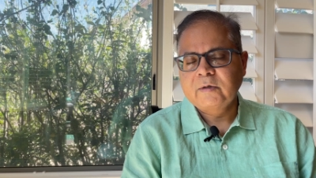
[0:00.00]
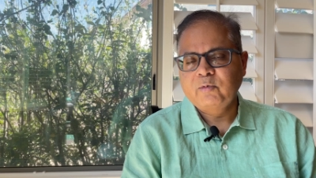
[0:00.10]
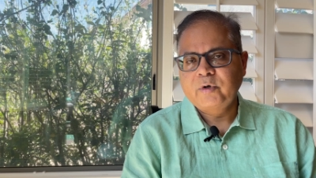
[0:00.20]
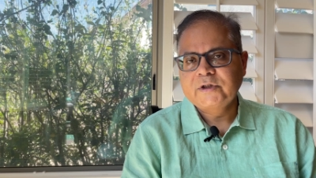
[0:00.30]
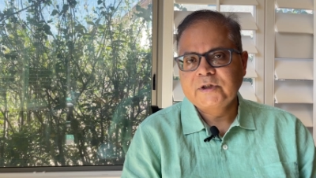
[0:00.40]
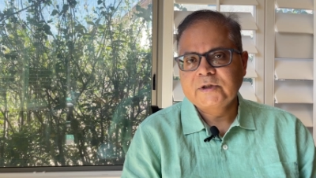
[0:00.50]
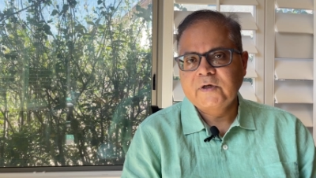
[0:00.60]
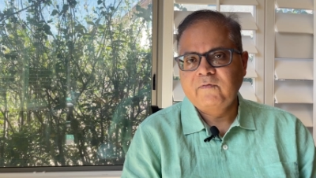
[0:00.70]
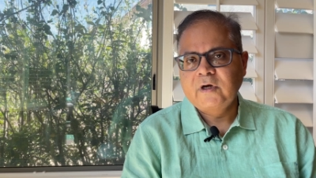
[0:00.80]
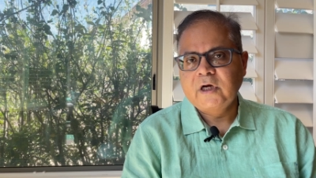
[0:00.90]
some questions
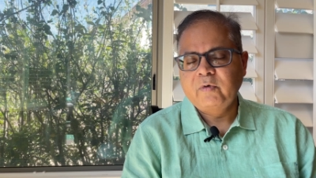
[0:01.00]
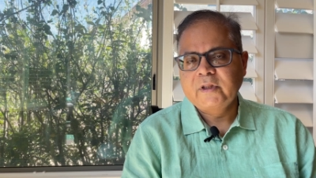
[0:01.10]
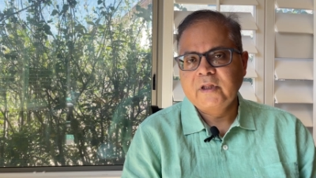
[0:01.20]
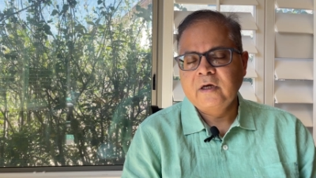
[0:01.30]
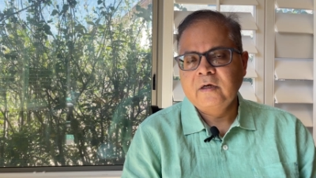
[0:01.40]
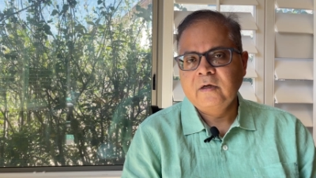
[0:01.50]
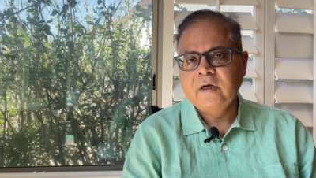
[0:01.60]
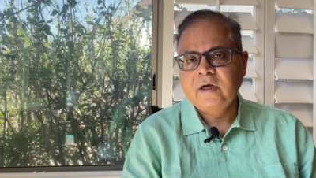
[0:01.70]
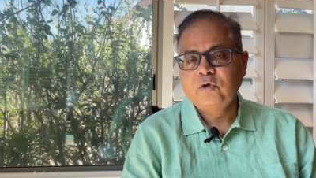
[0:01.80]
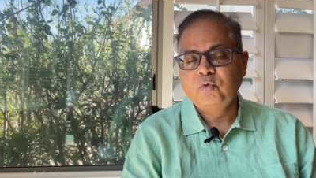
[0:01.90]
every now and then
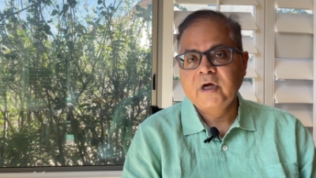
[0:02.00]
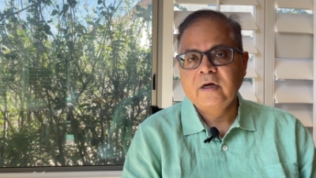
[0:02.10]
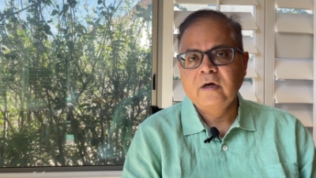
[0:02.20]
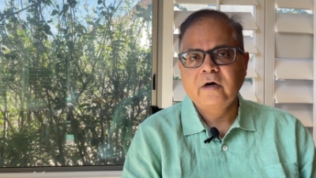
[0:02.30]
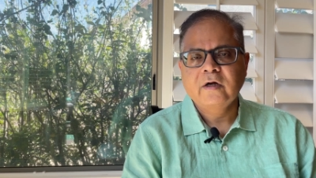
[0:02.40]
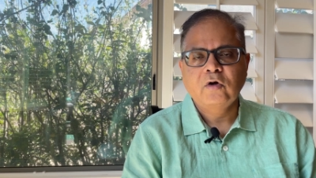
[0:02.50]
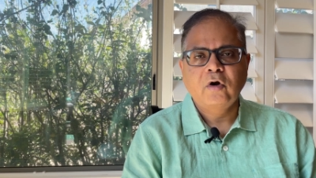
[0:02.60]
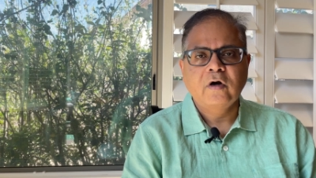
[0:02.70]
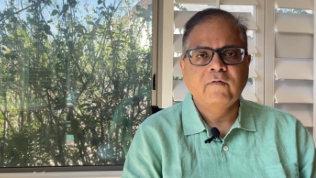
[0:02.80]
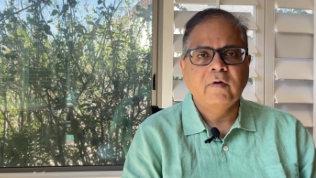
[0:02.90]
and you can learn a
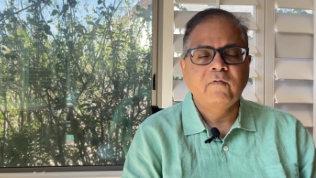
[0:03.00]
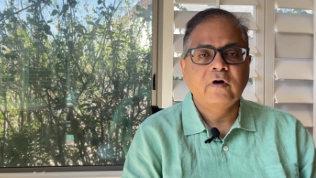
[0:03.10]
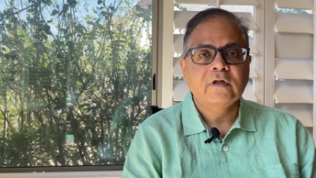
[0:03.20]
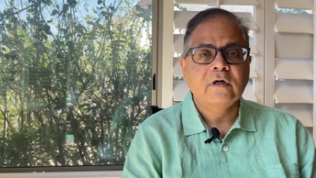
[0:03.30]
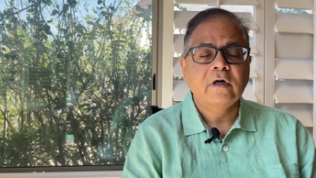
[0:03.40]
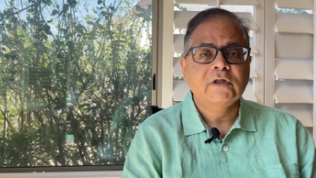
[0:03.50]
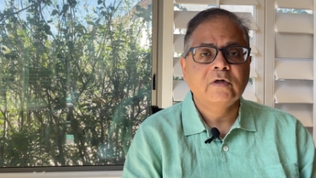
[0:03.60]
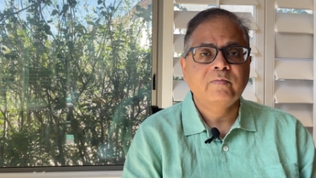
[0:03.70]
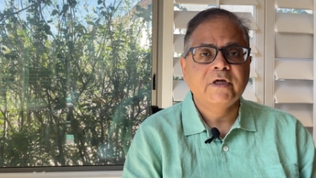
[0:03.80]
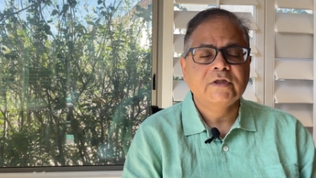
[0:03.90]
lot from what the
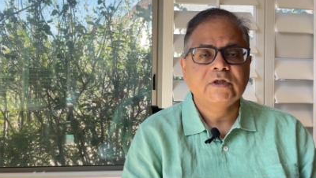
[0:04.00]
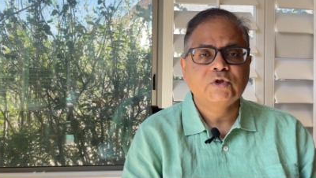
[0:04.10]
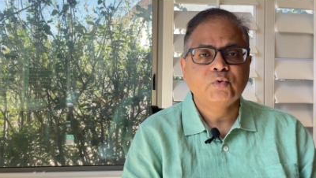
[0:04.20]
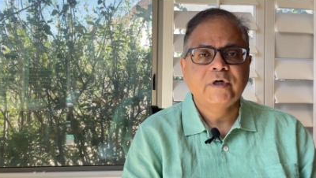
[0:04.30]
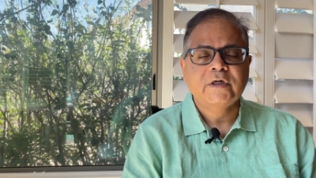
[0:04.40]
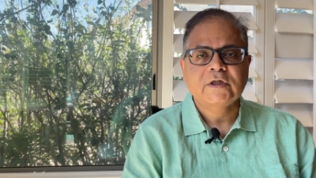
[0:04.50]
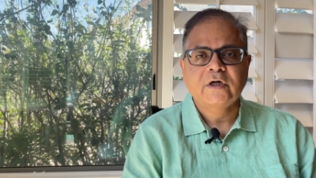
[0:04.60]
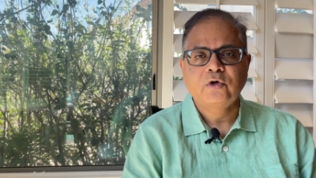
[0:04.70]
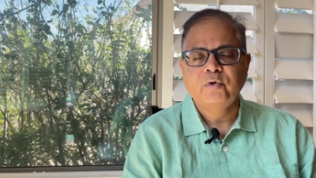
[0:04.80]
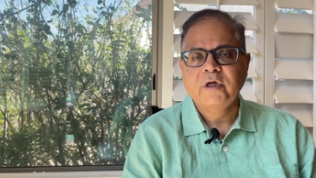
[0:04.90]
other PhD students are
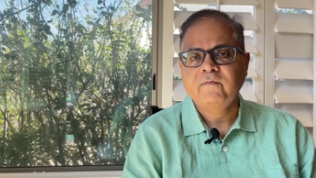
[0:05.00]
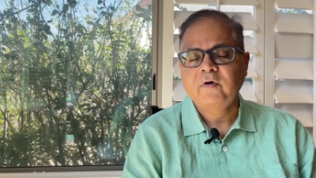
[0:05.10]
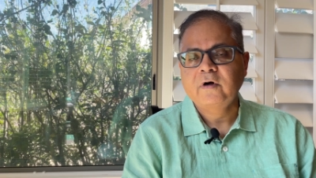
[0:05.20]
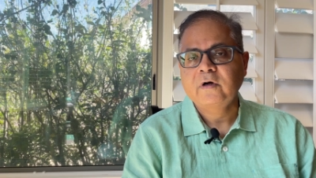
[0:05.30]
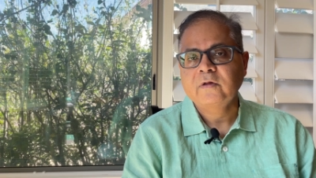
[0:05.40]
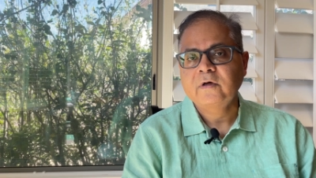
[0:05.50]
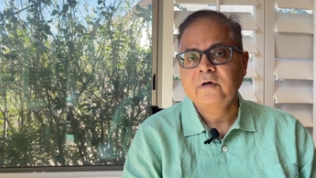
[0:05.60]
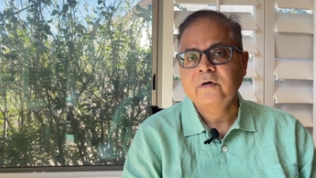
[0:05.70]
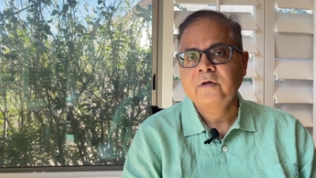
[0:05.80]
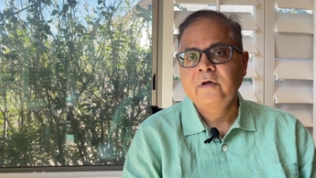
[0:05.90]
doing, what
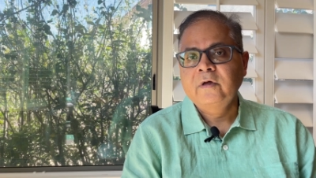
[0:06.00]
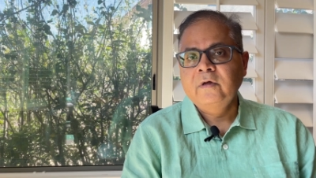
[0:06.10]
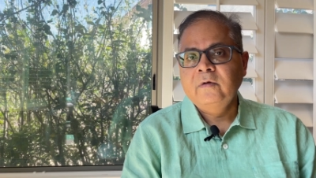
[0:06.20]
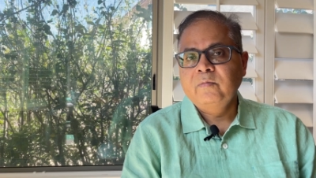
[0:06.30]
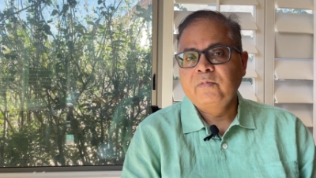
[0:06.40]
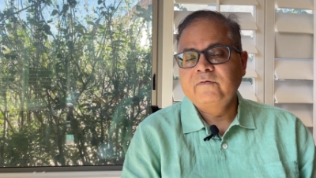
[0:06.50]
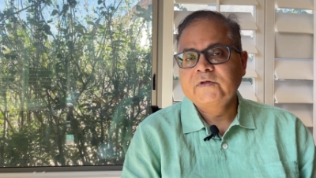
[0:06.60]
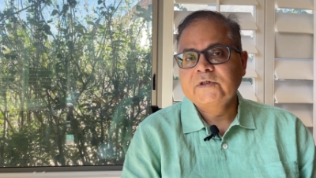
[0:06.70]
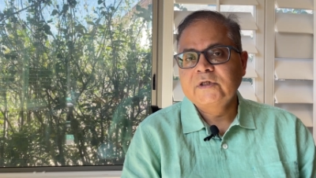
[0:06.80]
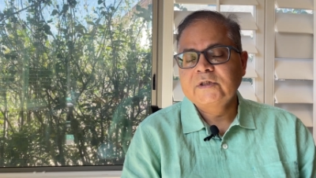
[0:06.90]
the
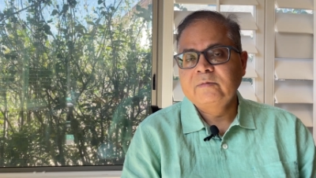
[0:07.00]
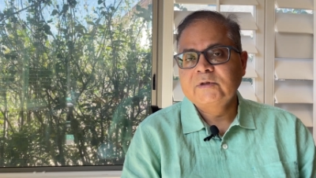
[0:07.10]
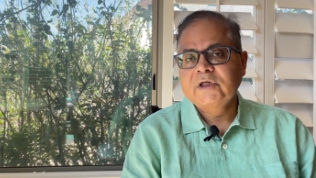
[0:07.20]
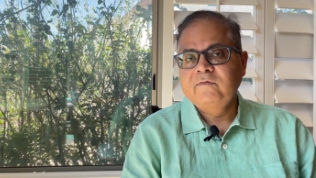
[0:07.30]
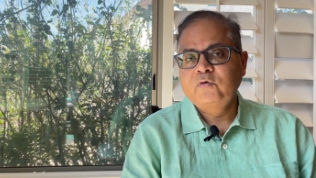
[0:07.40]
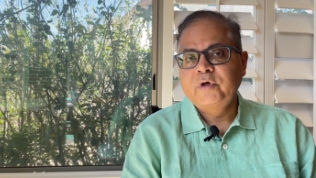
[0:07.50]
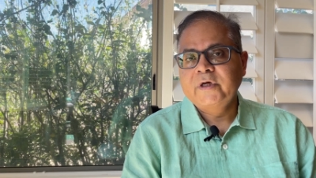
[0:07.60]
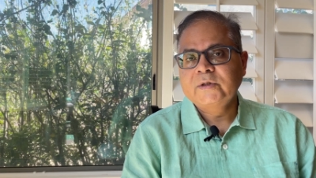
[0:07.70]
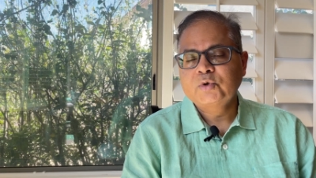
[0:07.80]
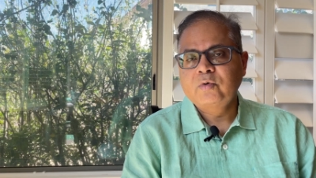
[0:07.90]
professor is himself doing
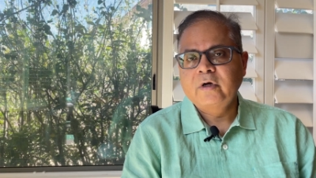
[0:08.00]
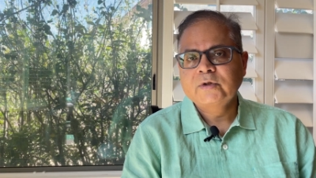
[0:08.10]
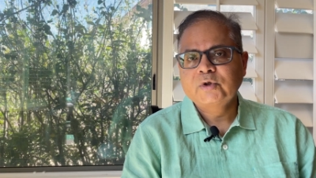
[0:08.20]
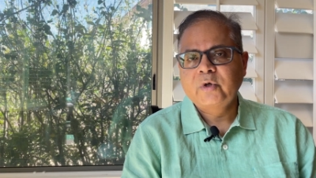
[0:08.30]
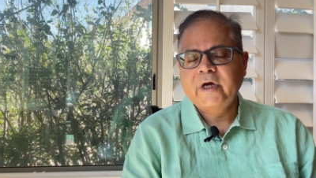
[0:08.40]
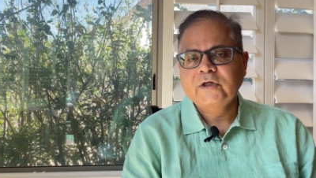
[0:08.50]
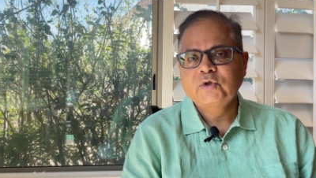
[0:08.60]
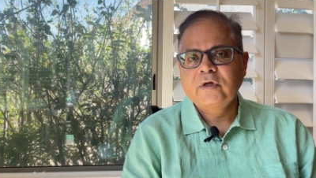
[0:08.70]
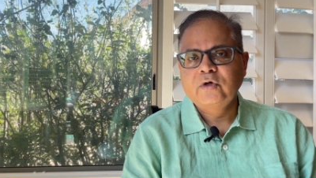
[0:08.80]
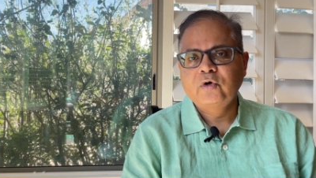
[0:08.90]
and so on. So
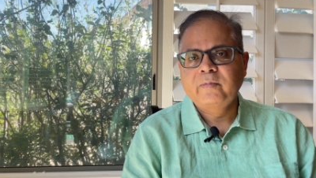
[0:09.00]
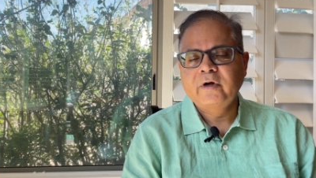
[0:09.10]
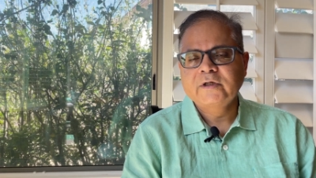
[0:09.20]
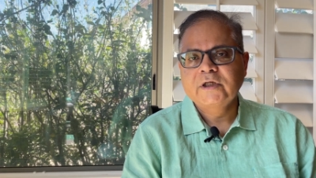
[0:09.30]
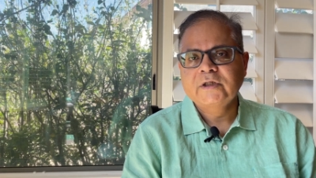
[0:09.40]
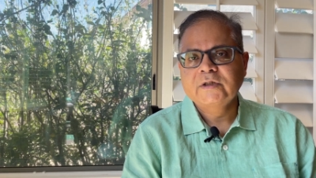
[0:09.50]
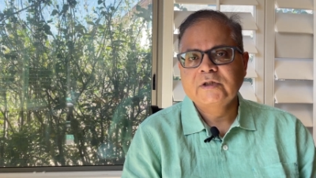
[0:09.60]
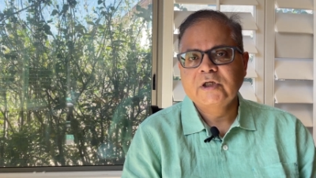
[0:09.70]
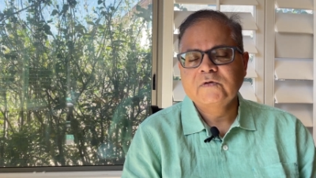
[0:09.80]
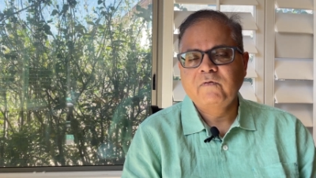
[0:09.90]
actually your project is
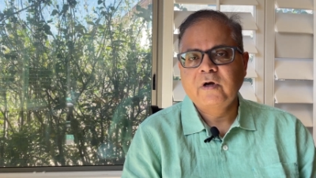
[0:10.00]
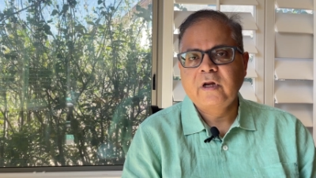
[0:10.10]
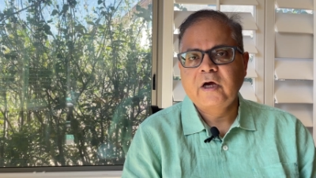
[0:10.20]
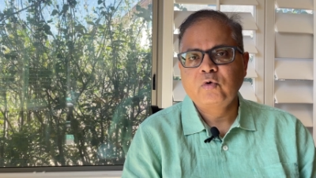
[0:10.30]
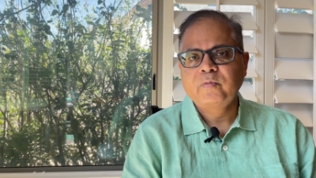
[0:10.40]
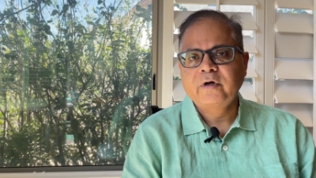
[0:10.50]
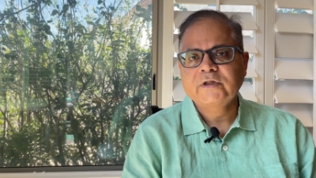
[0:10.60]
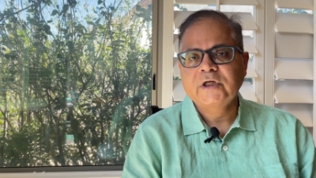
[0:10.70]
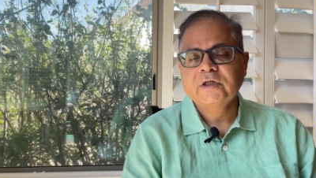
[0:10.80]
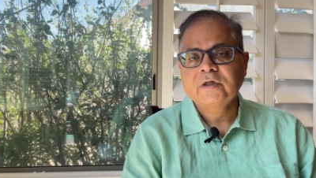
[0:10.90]
just one narrow
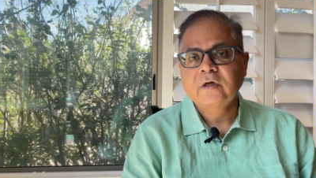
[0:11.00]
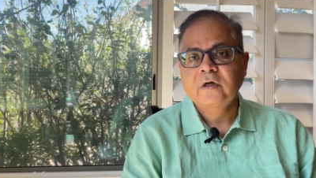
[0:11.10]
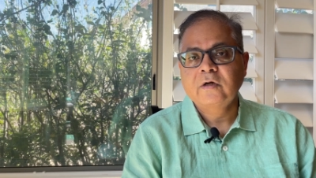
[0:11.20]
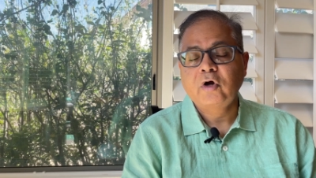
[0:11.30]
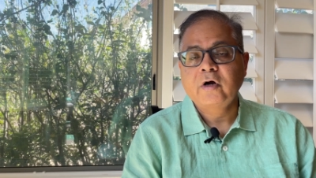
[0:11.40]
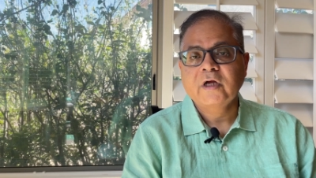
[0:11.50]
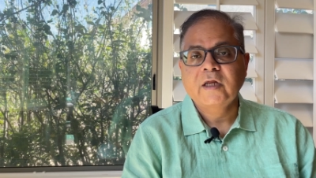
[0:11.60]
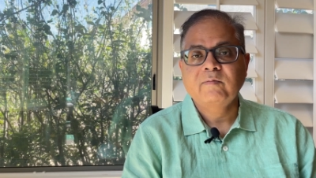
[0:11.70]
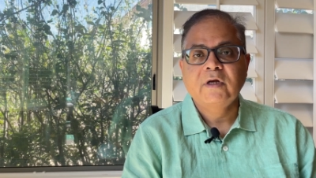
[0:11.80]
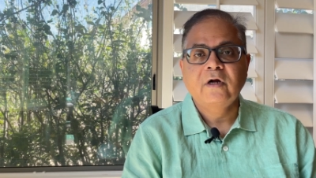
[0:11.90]
project. A lot
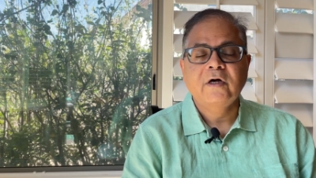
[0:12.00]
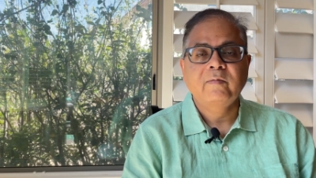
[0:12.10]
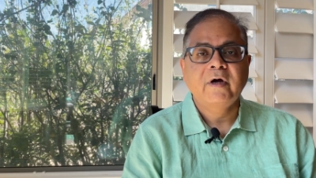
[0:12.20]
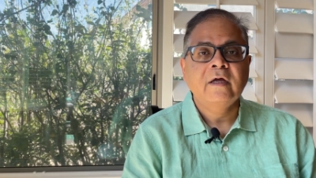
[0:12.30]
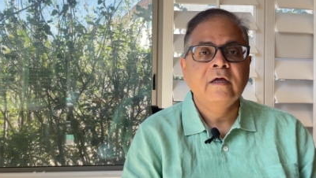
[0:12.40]
can be learned by